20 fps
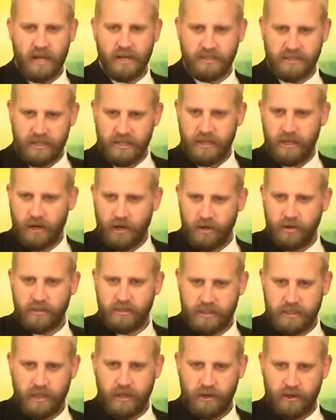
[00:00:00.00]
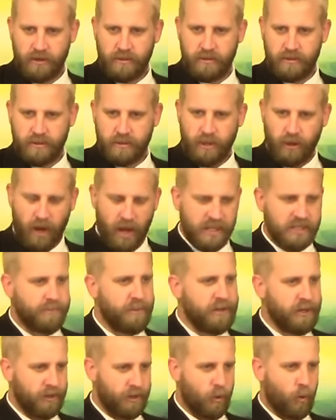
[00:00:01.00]
unto their, their, their
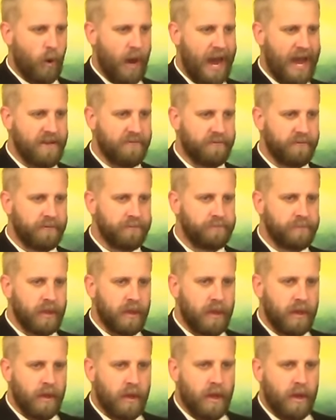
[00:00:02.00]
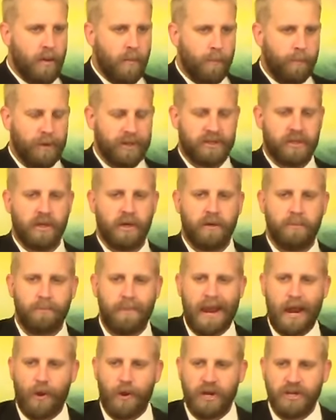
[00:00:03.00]
husband or their wife, but the
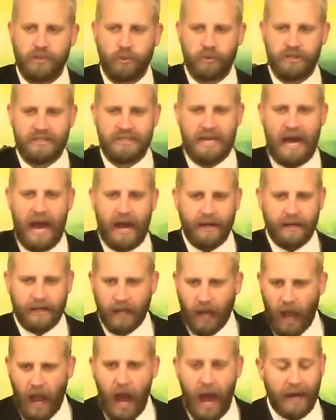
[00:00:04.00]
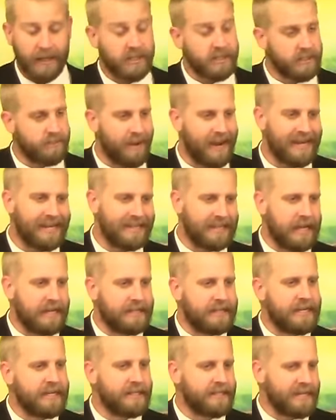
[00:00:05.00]
marriage was not consummated. They
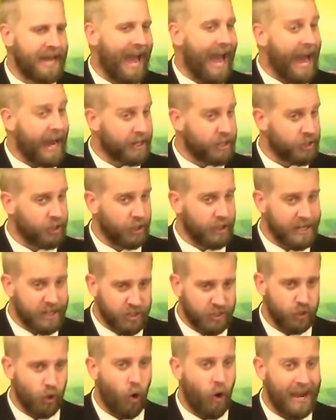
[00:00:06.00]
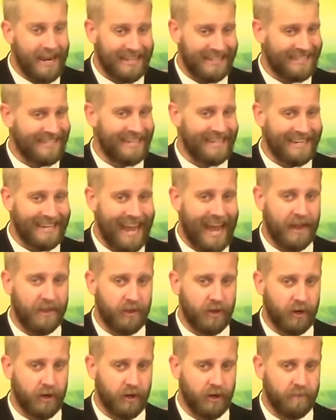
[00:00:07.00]
didn't actually join
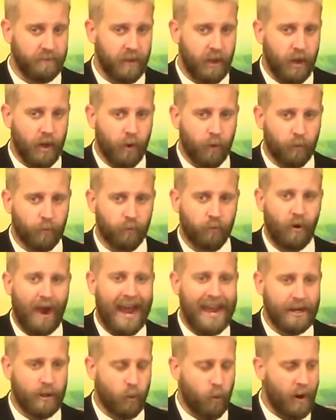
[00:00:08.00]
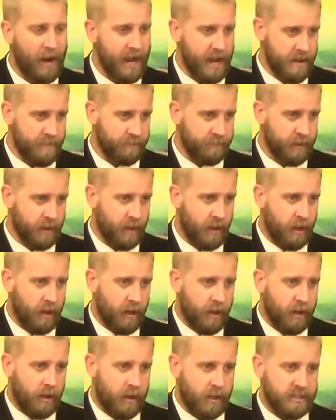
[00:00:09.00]
together right away.
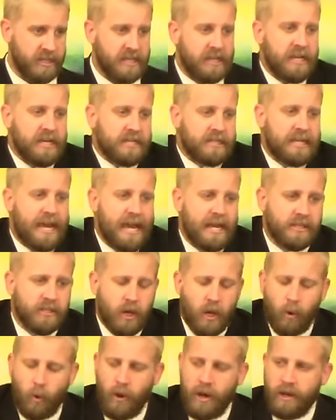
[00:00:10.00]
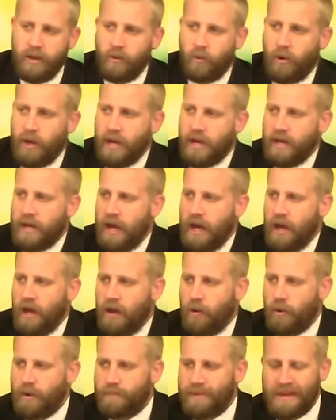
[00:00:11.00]
See, these days when, when,
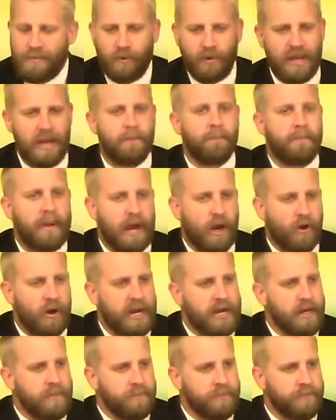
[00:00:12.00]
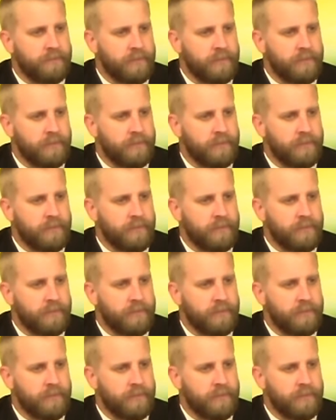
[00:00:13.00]
uh, when people get married,